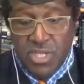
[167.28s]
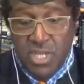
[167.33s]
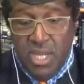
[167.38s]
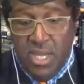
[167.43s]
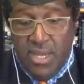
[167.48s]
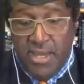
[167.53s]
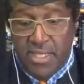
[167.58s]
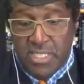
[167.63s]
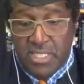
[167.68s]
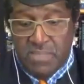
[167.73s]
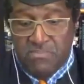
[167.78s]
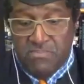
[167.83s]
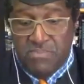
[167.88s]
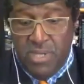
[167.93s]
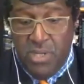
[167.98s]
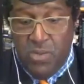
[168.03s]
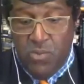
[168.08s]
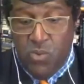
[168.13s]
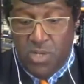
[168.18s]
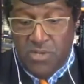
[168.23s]
has been one
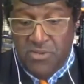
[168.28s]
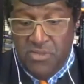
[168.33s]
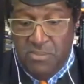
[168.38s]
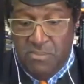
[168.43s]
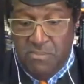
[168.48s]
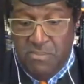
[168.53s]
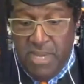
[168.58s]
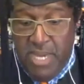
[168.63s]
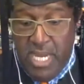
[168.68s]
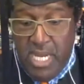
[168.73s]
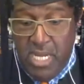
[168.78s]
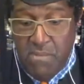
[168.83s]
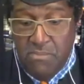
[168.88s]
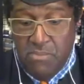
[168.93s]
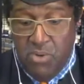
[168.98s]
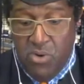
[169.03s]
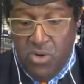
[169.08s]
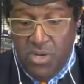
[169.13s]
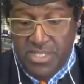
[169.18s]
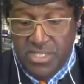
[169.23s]
of the main
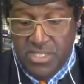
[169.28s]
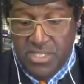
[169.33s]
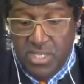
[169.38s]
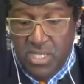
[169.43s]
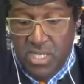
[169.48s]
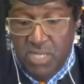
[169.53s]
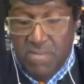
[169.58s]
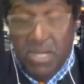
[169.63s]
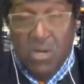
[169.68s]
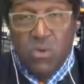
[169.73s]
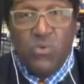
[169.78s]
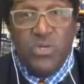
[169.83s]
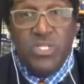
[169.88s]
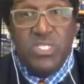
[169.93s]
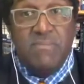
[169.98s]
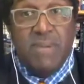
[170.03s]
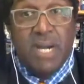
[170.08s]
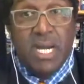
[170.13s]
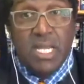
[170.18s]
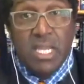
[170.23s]
points about which my
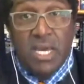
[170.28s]
life